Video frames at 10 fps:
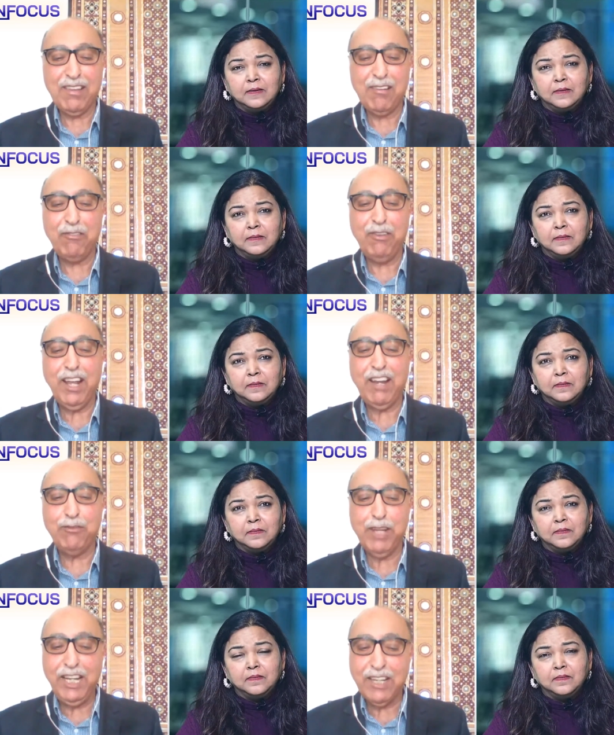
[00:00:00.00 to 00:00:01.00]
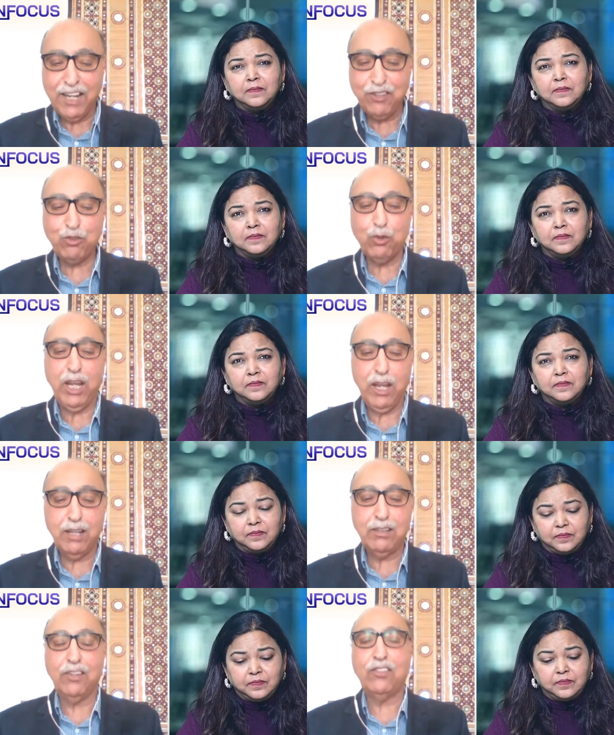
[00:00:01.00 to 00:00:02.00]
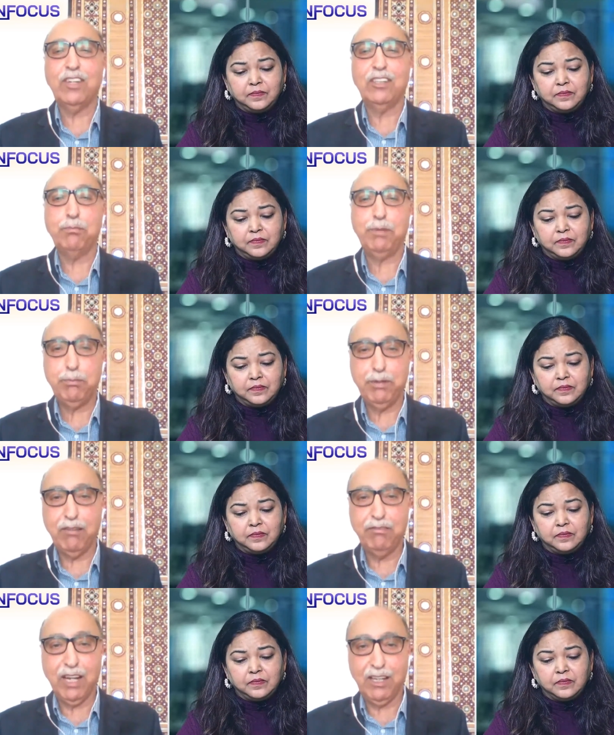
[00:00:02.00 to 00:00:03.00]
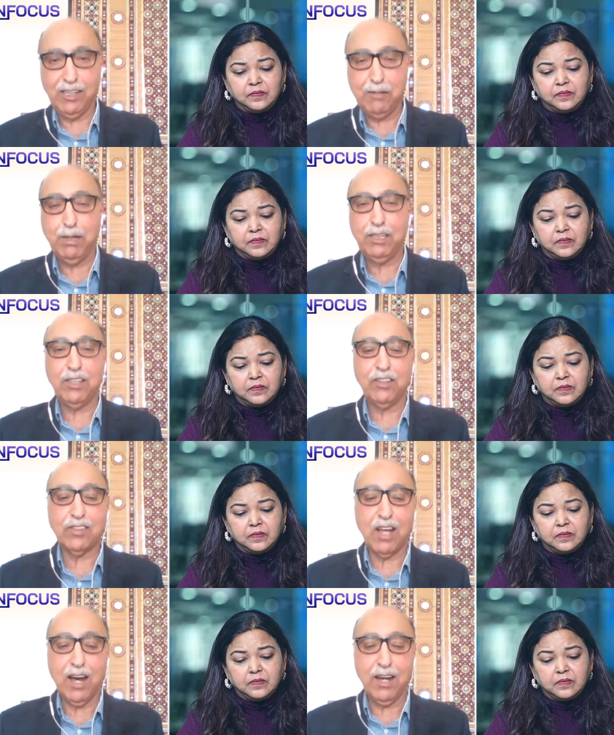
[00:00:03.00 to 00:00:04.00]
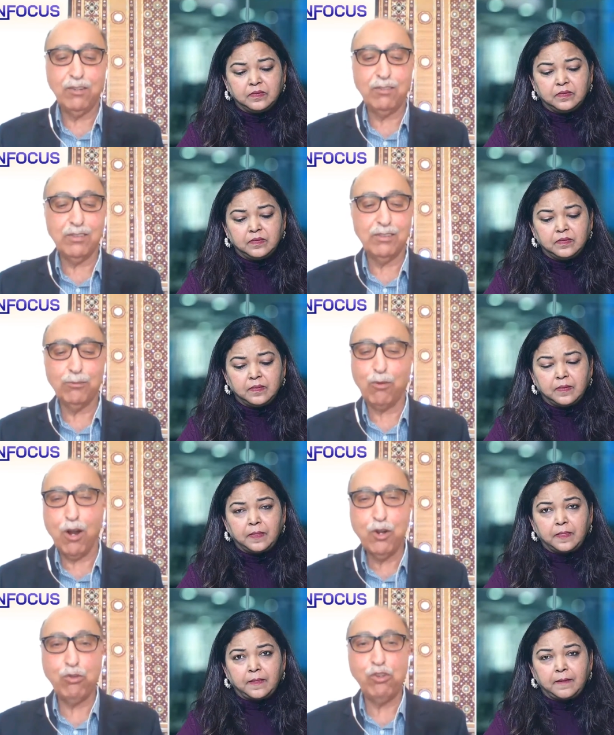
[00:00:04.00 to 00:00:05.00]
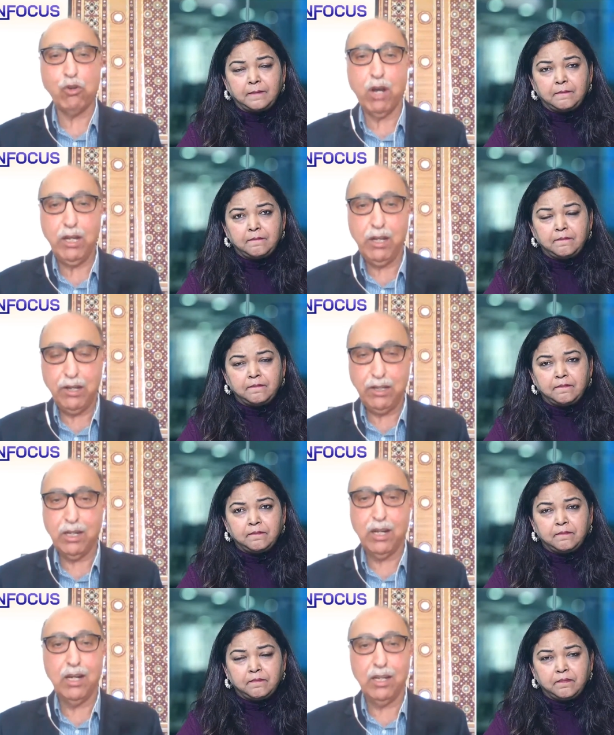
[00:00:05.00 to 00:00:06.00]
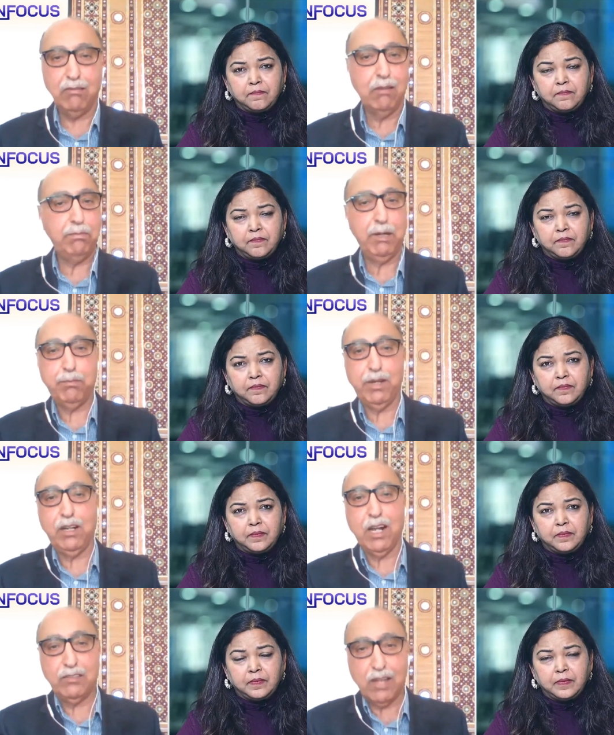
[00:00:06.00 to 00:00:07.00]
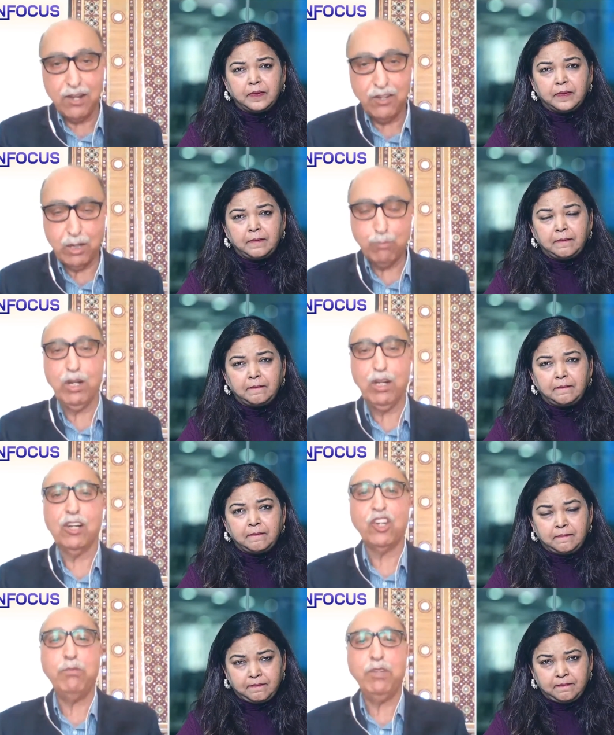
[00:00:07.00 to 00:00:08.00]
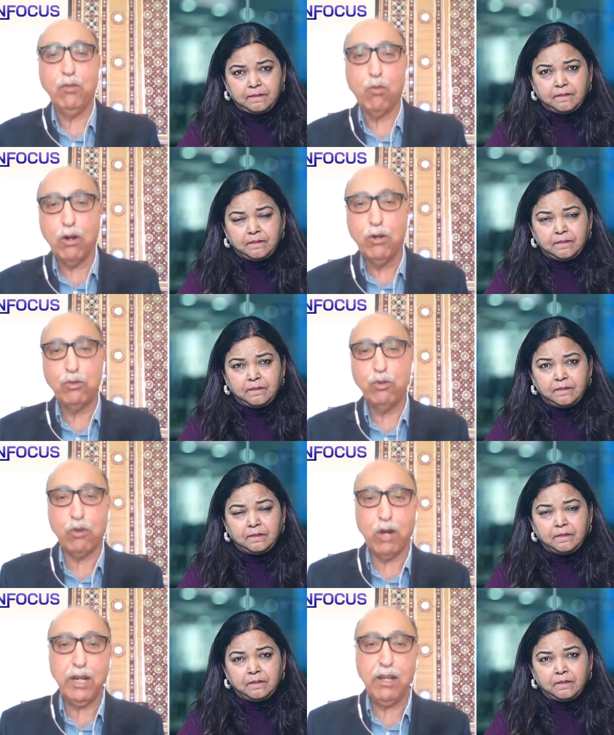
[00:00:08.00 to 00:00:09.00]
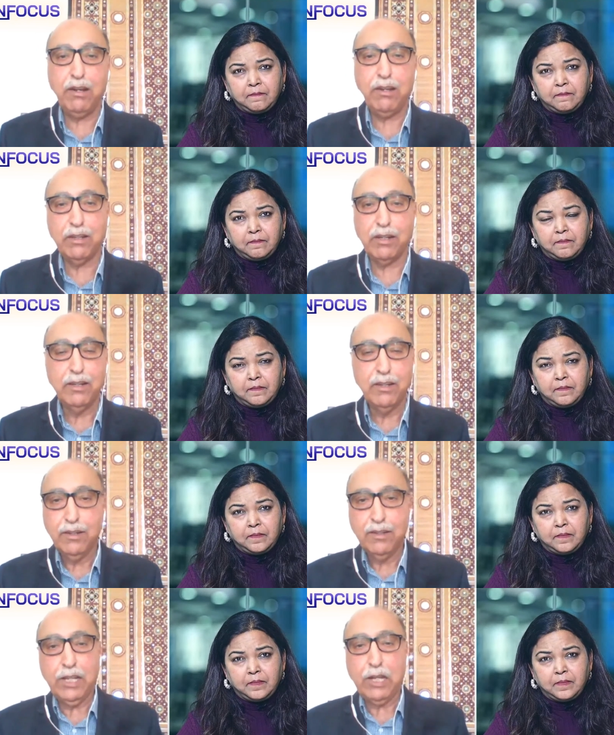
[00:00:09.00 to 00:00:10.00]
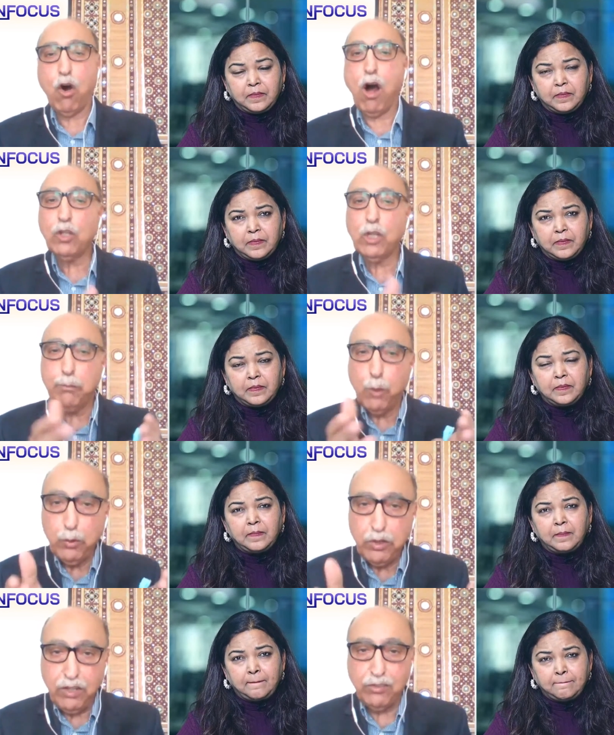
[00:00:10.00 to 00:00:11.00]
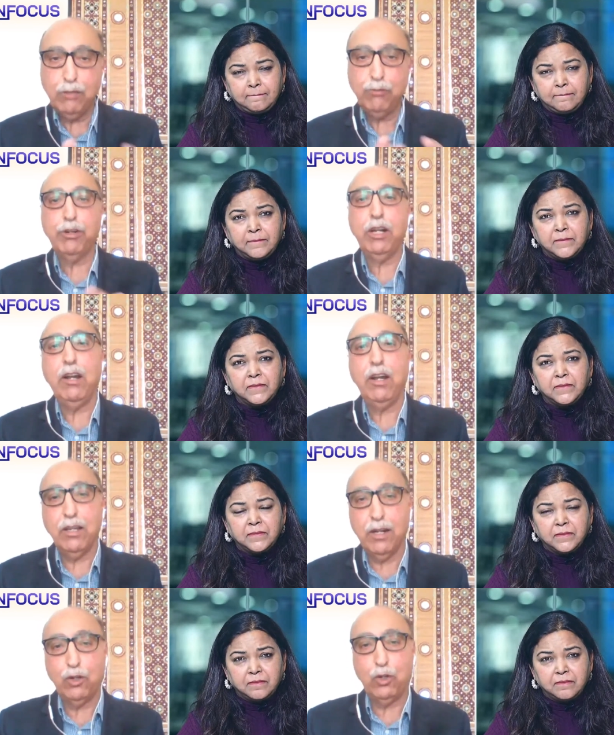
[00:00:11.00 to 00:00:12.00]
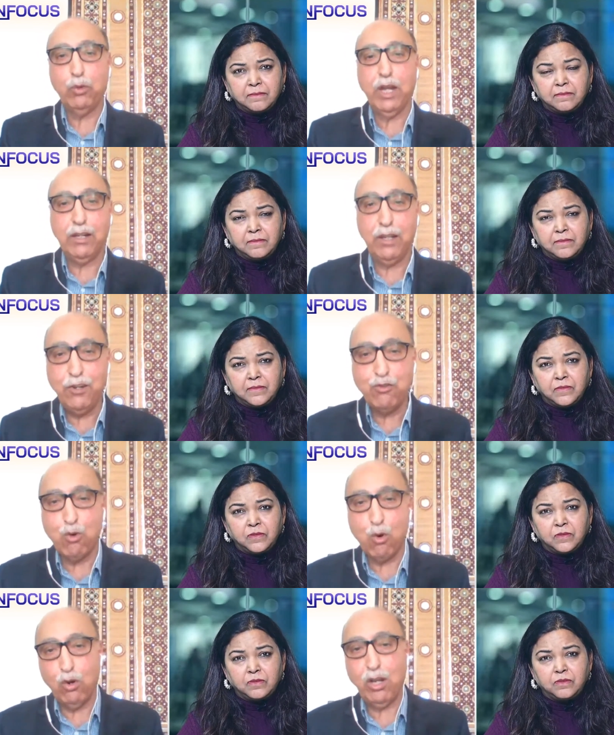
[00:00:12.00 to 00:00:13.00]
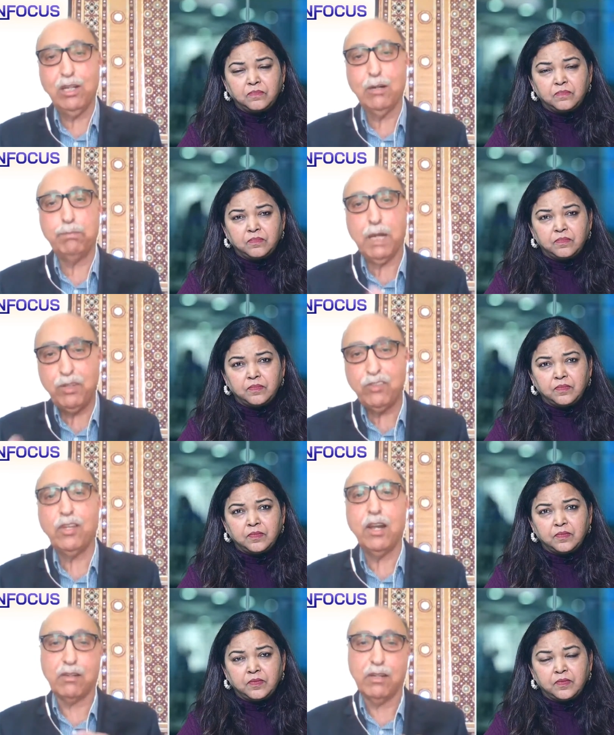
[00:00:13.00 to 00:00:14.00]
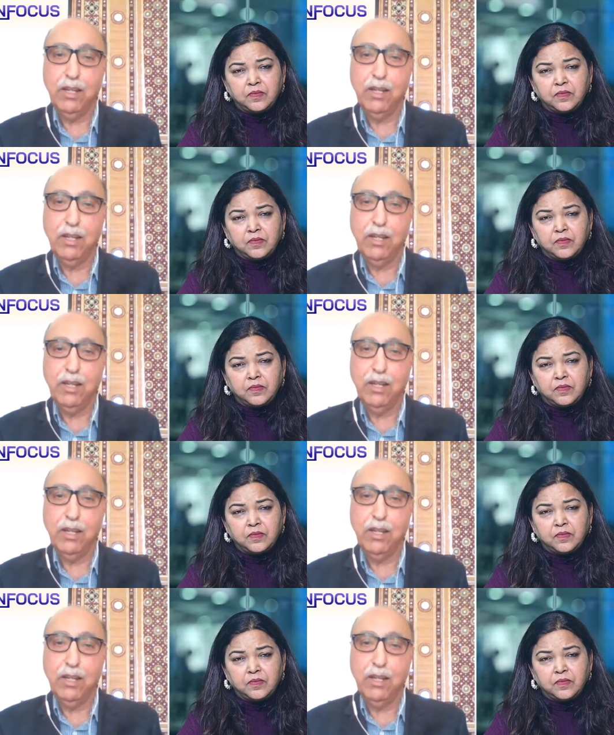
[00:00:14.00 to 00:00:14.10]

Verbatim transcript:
Speaker 1: very, very nice to hear this that the people of Gilgit Baltistan want to join India, even people in Azad Jammu and Kashmir want to join India. Then, all the more reason for India to agree to holding a plebiscite